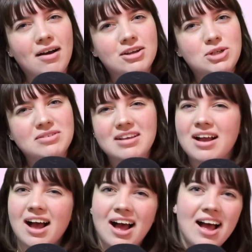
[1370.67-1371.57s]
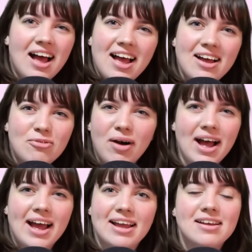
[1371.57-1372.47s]
She was like, huh?
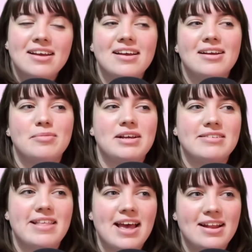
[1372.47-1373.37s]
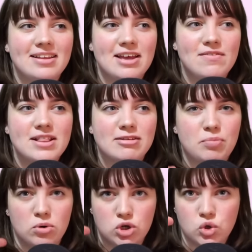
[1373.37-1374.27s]
Why? Because they had given this
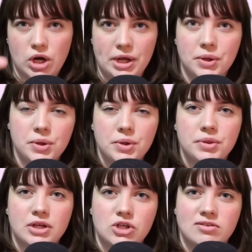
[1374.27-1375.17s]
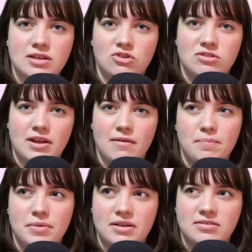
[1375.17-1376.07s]
portrayal that she's, like, just, like,
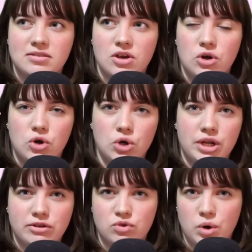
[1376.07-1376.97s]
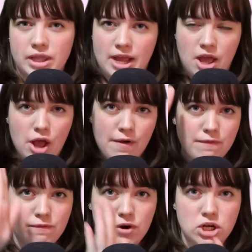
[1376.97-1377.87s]
this girl next door, like,
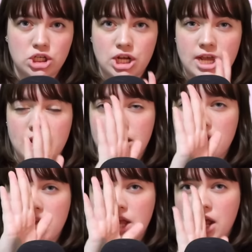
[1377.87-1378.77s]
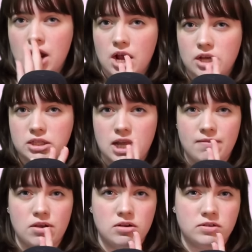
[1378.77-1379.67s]
virgin,
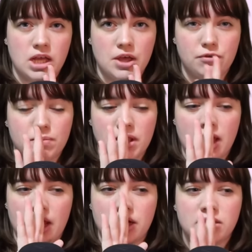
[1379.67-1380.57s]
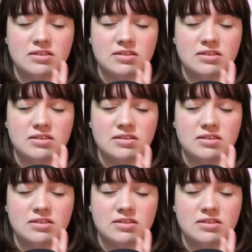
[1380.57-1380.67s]
saving herself, but, like,